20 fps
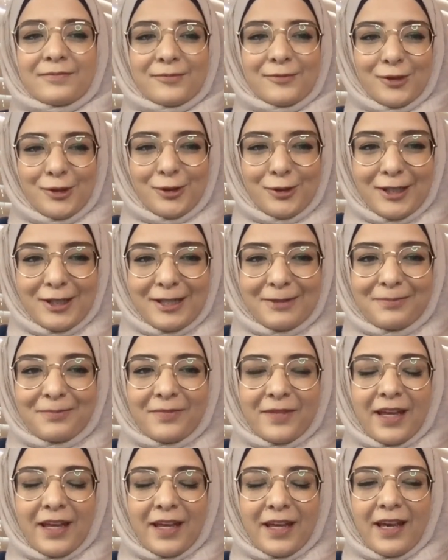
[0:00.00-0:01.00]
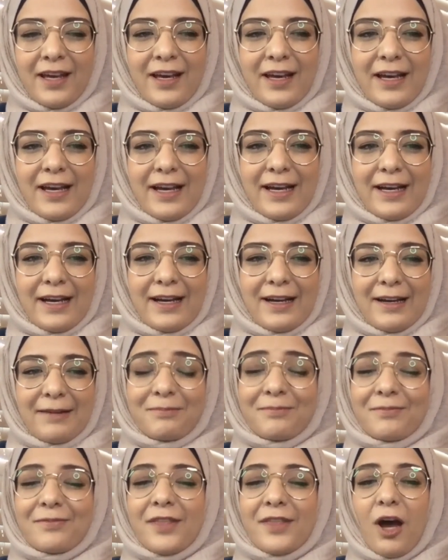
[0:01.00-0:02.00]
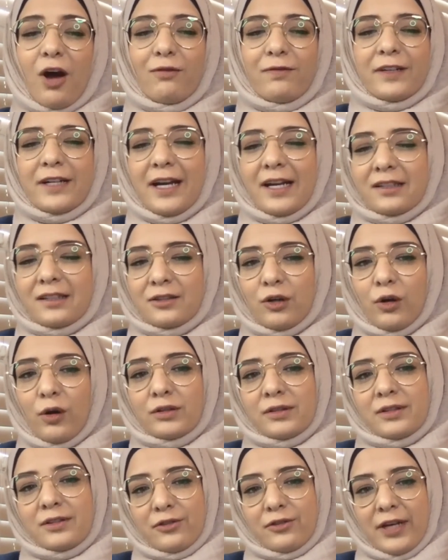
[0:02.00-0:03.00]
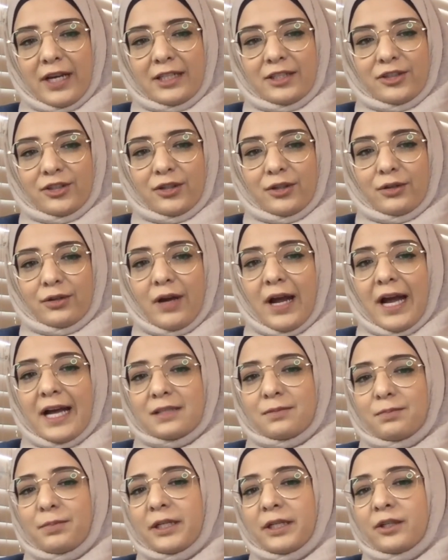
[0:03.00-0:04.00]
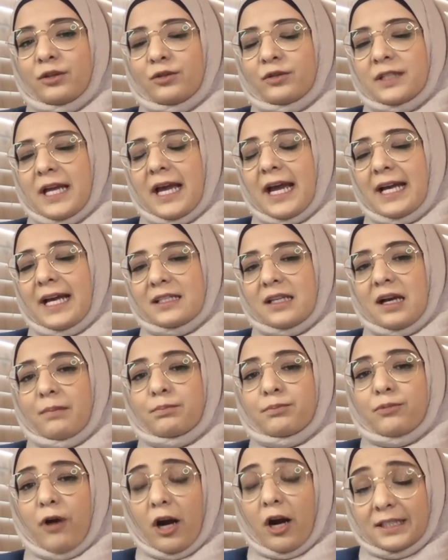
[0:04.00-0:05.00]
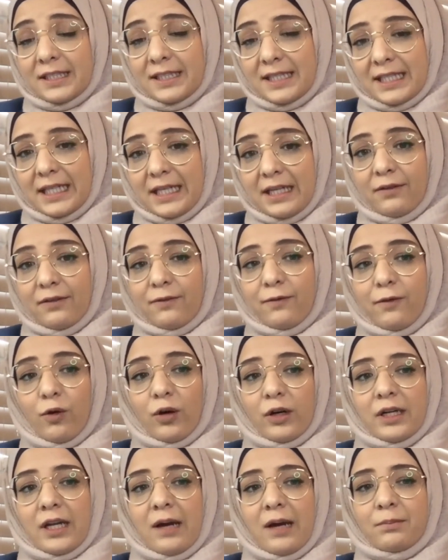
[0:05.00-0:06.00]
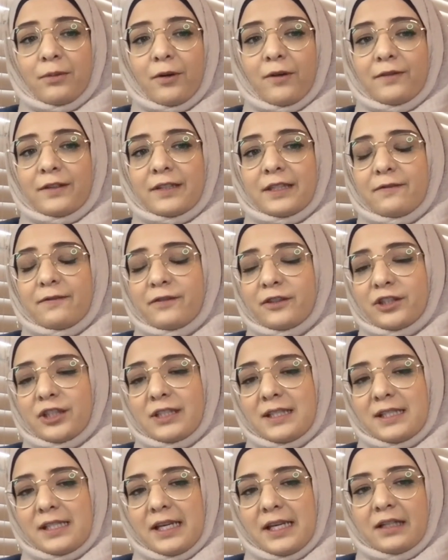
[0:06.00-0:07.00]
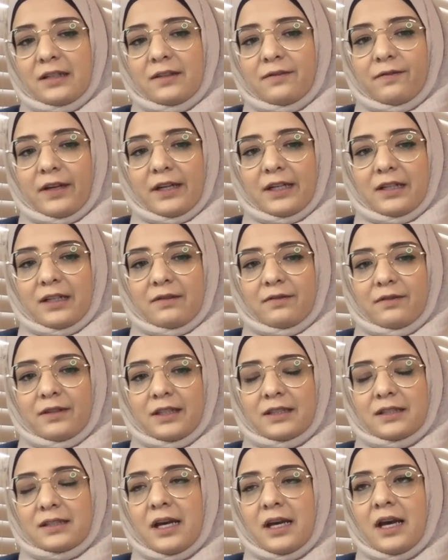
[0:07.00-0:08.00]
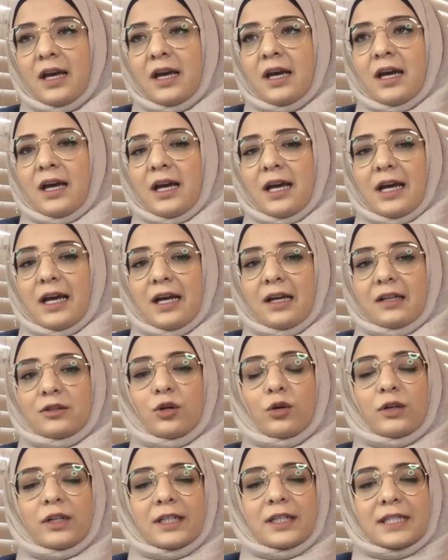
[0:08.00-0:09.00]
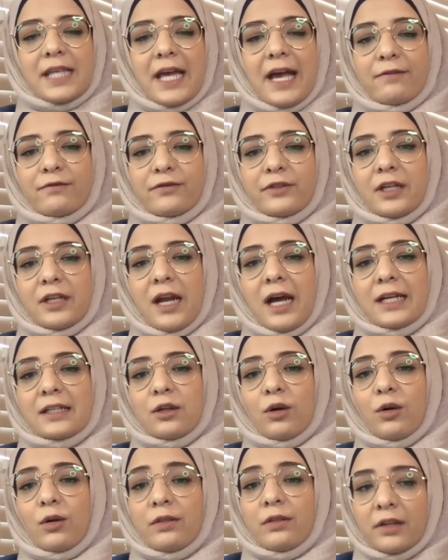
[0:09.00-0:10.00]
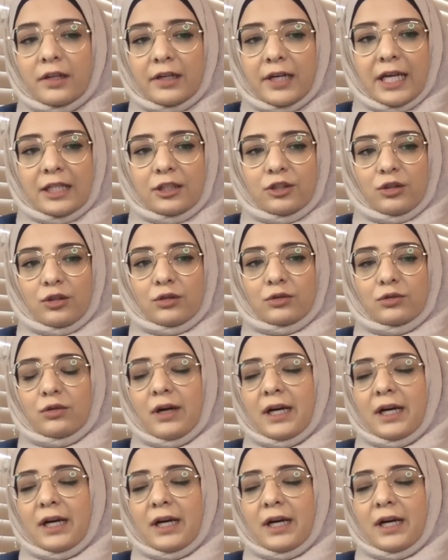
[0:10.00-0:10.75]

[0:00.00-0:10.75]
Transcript: Sure. The overhead cost ratio has been used as a proxy for nonprofit efficiency and effectiveness. Donors have relied on the ratio to